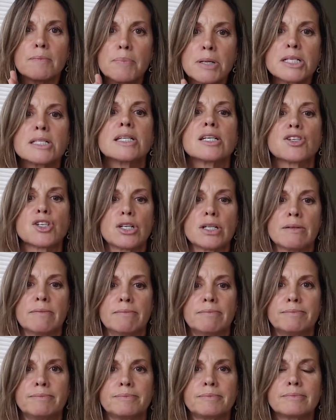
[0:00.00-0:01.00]
position.
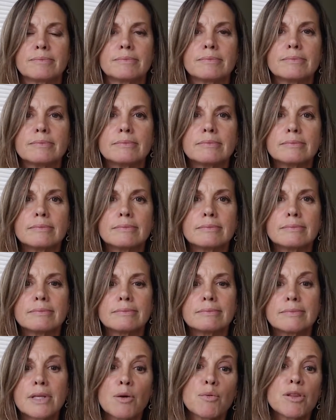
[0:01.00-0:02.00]

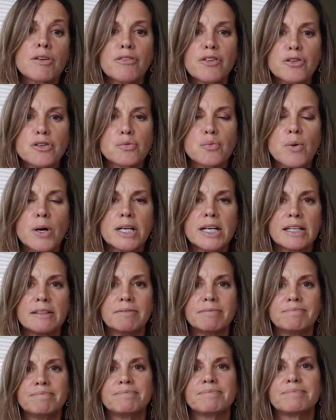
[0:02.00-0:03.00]
They were the first one in.